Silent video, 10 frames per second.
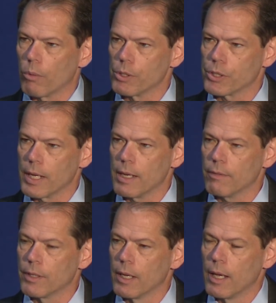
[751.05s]

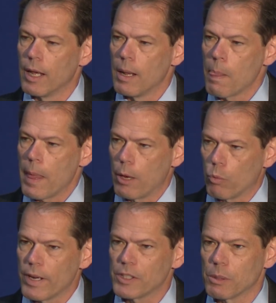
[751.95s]
received and
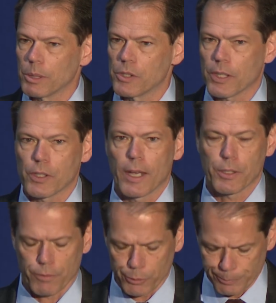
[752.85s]
reasonably
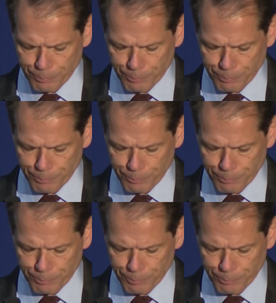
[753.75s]
successful.